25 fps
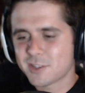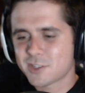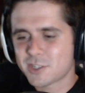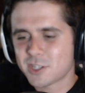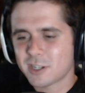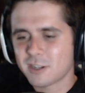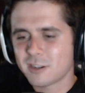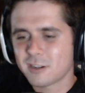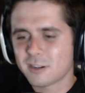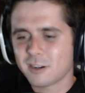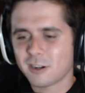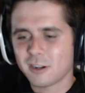
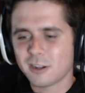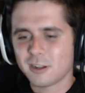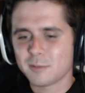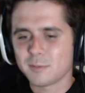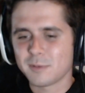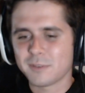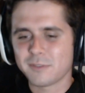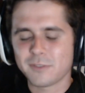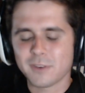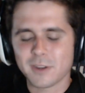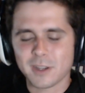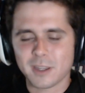She can call
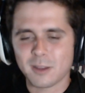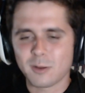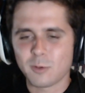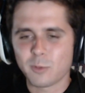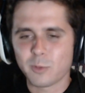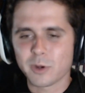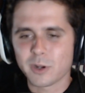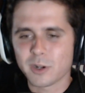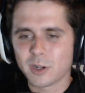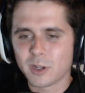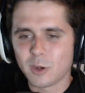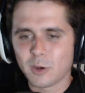him a fucking
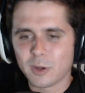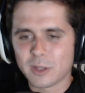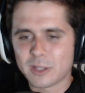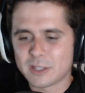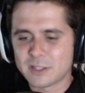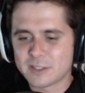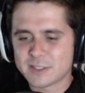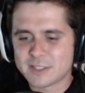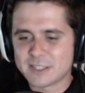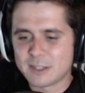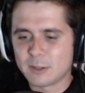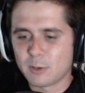weirdo and
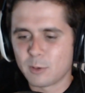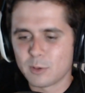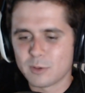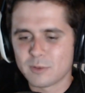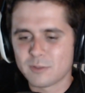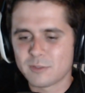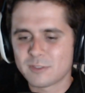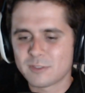it still